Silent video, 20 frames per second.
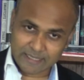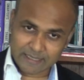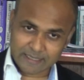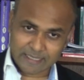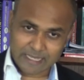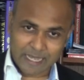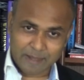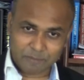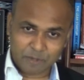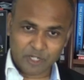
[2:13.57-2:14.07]

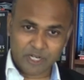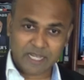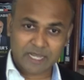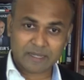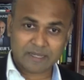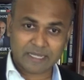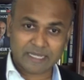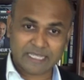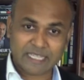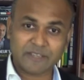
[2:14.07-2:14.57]
I'm
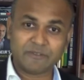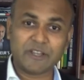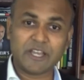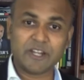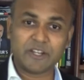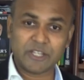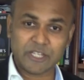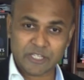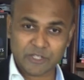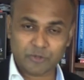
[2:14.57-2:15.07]
gonna give
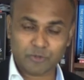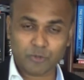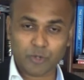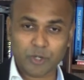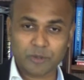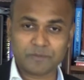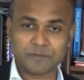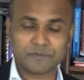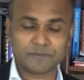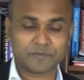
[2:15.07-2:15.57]
an
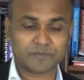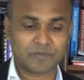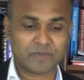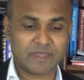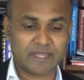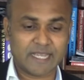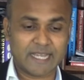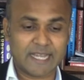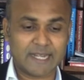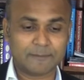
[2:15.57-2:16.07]
intro
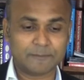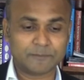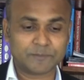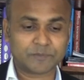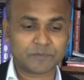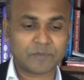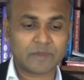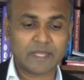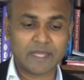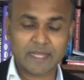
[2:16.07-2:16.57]
that
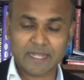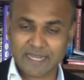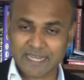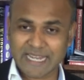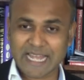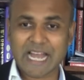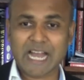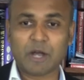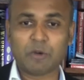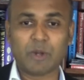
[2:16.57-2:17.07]

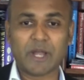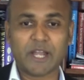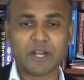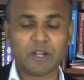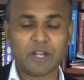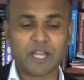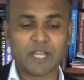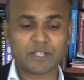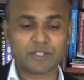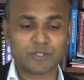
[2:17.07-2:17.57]
now I'd
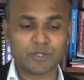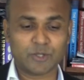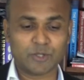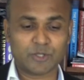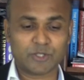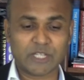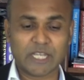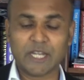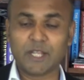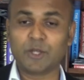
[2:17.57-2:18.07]
like to
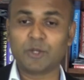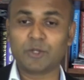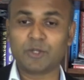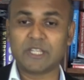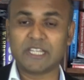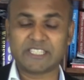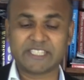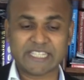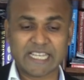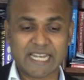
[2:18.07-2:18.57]
tell you
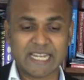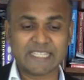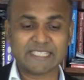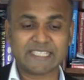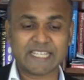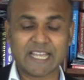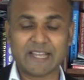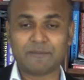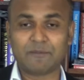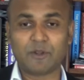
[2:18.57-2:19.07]
the challenge
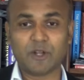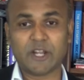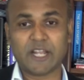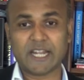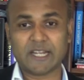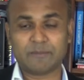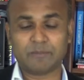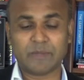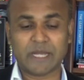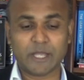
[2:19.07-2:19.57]
I have got
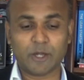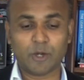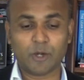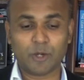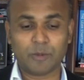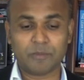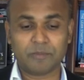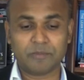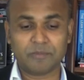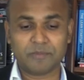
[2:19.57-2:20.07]
at my
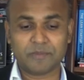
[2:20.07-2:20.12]
home